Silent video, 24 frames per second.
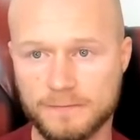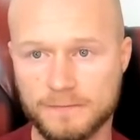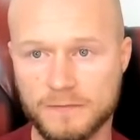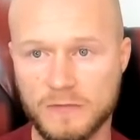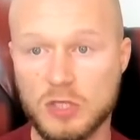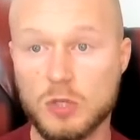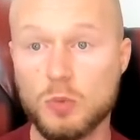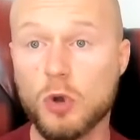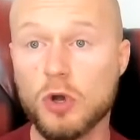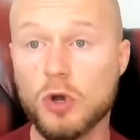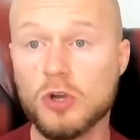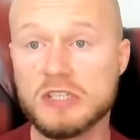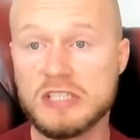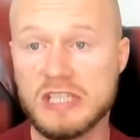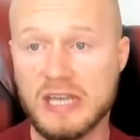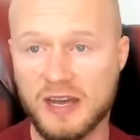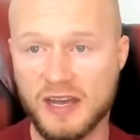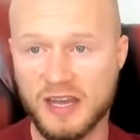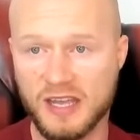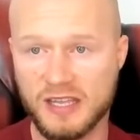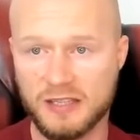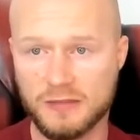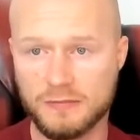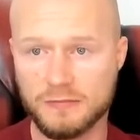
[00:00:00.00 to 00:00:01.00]
You won't
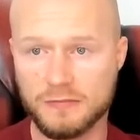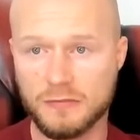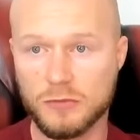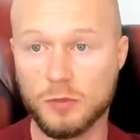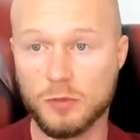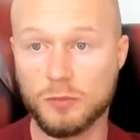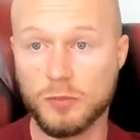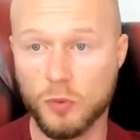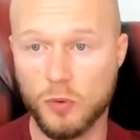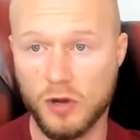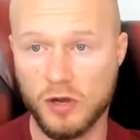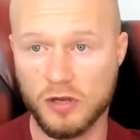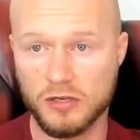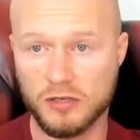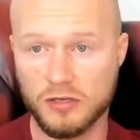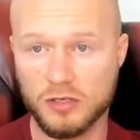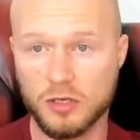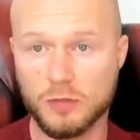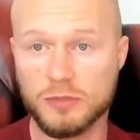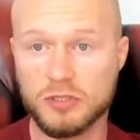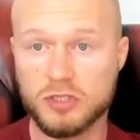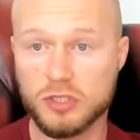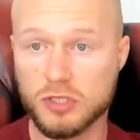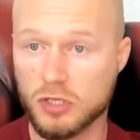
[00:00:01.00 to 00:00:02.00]
die, number one.
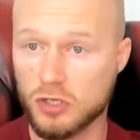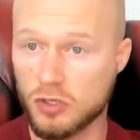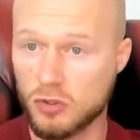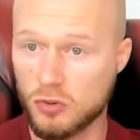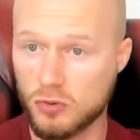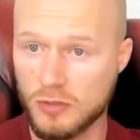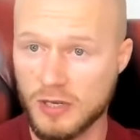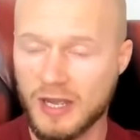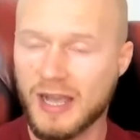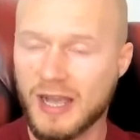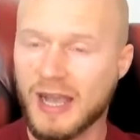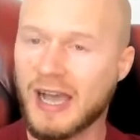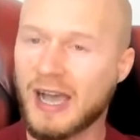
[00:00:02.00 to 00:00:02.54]
Number two,